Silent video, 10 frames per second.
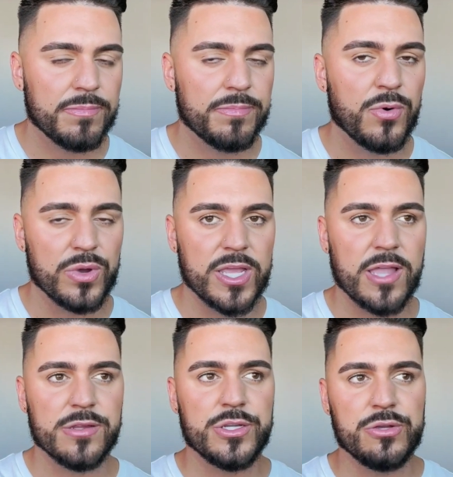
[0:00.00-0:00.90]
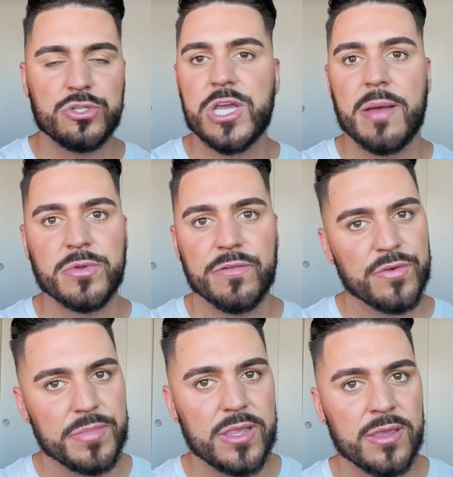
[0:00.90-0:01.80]
point and a new chapter
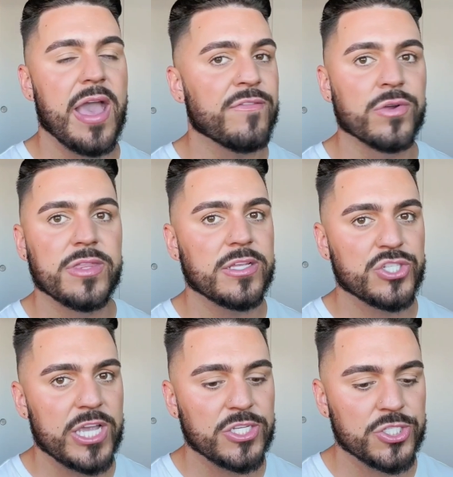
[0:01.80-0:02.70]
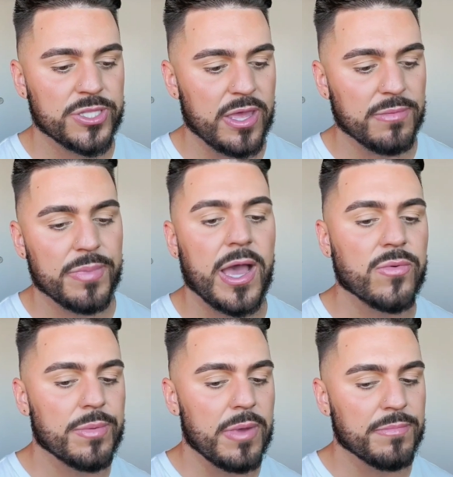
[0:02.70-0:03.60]
for me. Everything changed then, but I
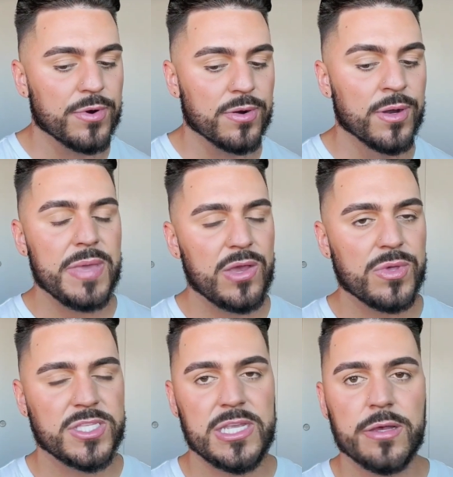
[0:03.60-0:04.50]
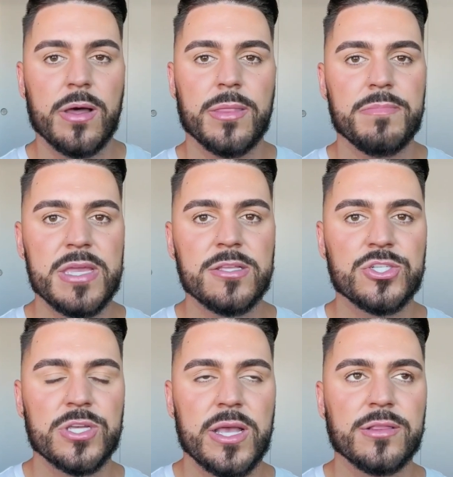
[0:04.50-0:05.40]
remember being with Dia on the
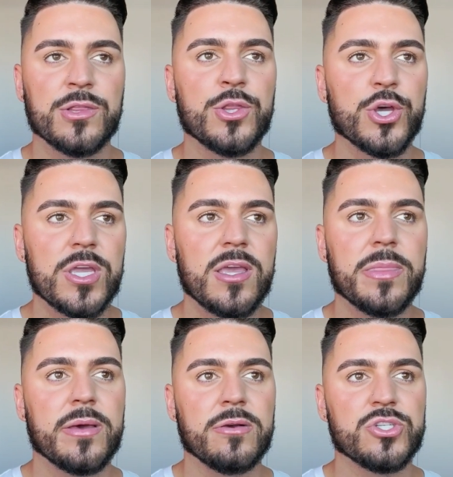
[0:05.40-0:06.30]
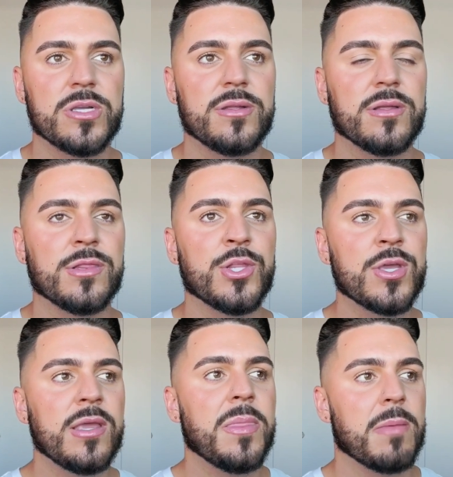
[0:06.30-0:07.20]
beach and looking at the ocean,
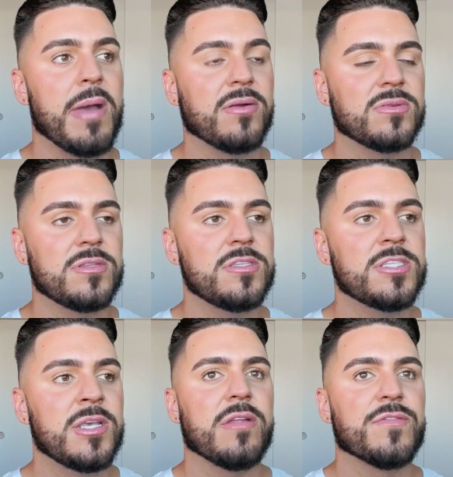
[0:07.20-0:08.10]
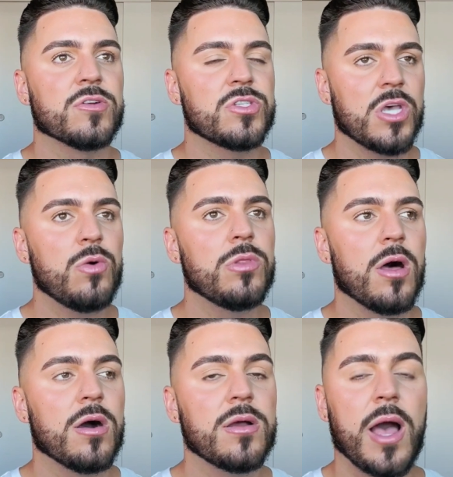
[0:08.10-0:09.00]
looking at the mountains, and for so
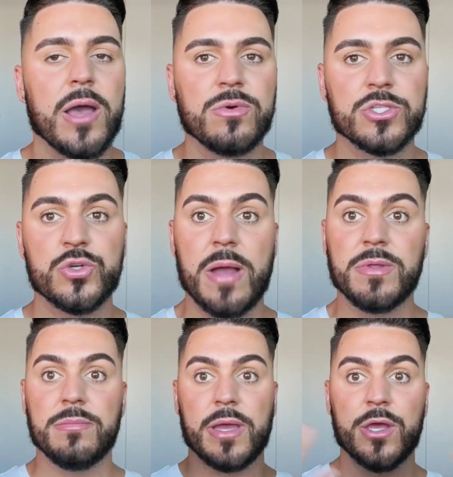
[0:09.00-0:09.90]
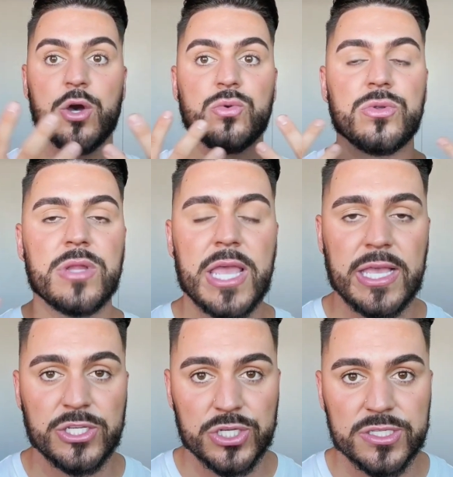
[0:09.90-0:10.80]
long I was trapped in my own
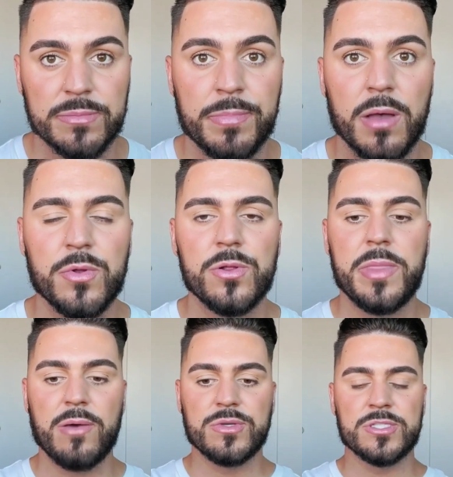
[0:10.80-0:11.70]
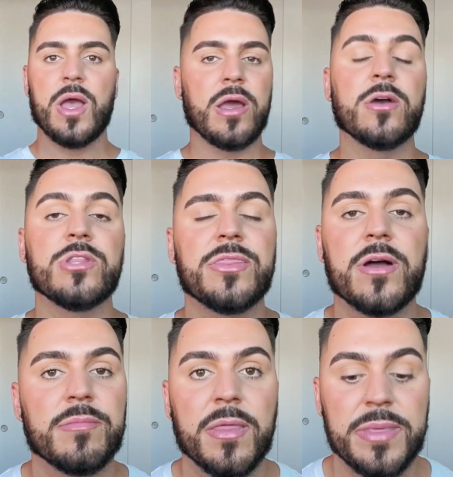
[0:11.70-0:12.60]
anxious bubble that was, I only
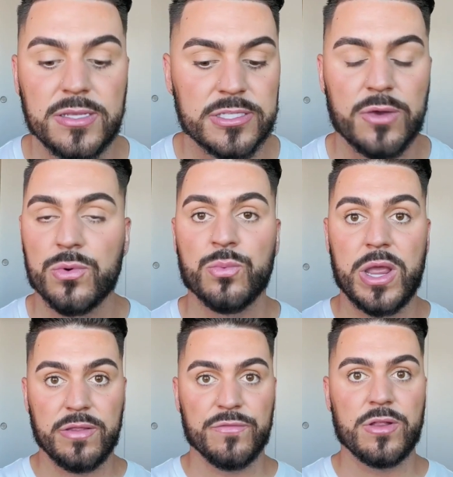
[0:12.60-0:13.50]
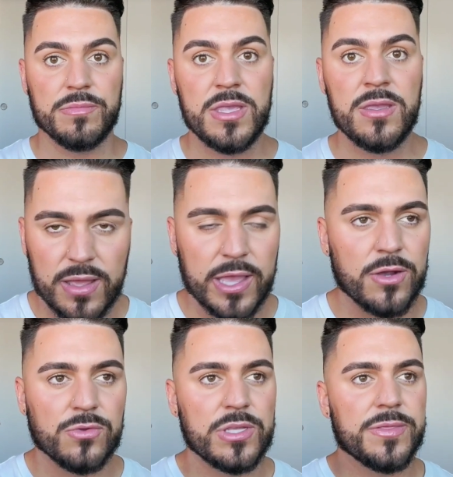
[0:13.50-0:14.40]
thought about things that were right in front of me. I
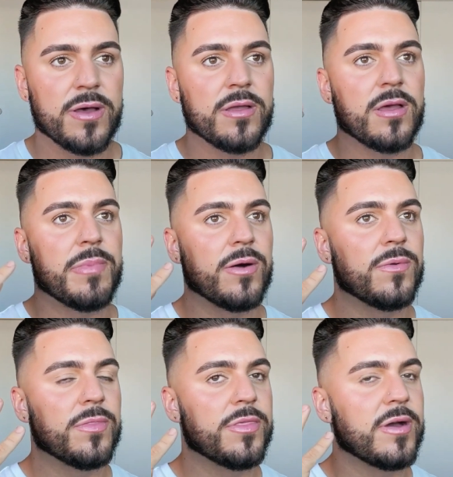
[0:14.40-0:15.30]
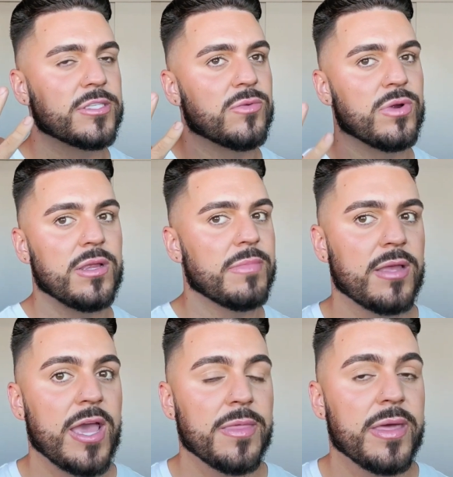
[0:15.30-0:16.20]
only thought about the thoughts that were in my
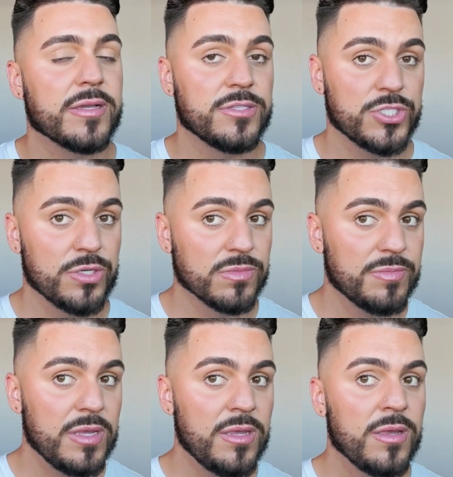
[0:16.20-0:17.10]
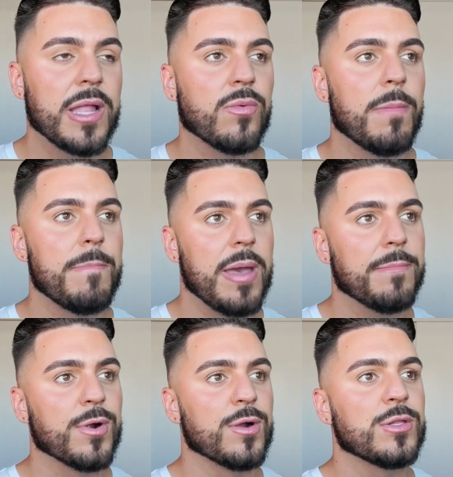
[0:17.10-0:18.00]
head that consumed me, but I
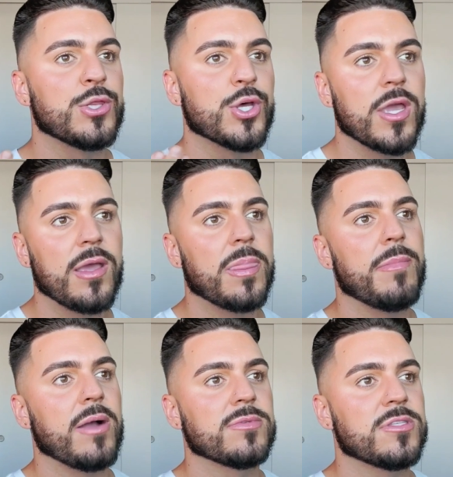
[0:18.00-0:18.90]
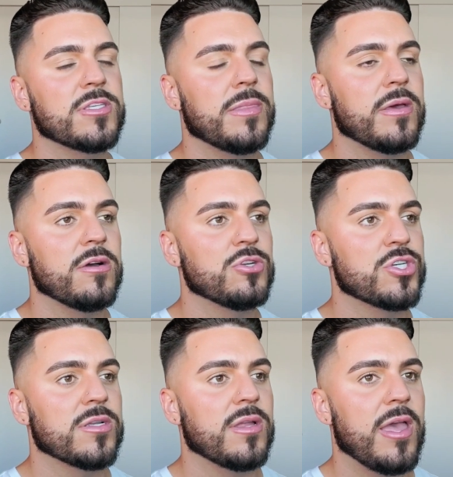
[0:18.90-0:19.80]
remember looking at the mountains and the
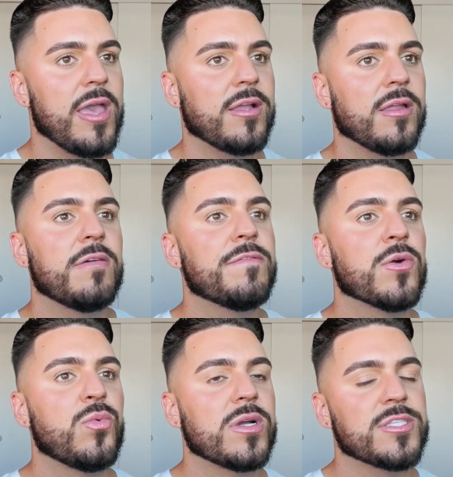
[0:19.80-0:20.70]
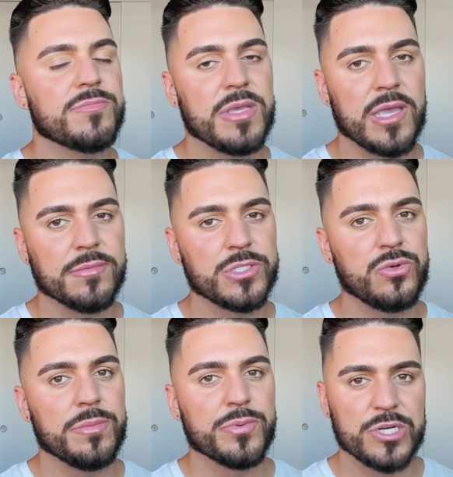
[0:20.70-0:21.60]
ocean and for once being able
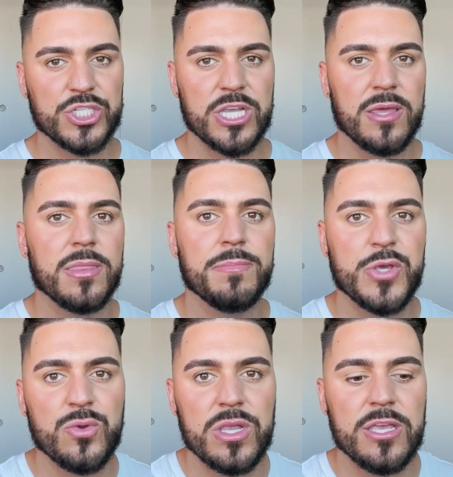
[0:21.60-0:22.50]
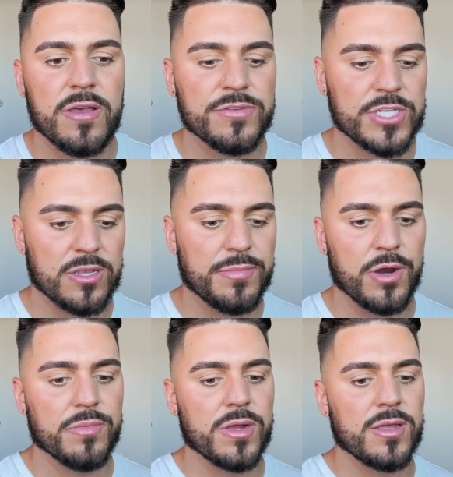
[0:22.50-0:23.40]
to appreciate the beauty of Santa
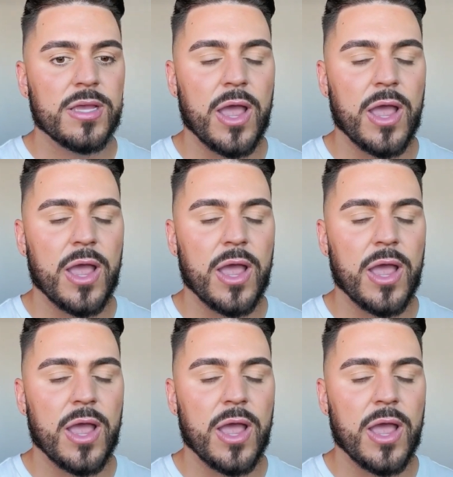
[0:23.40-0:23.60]
Barbara.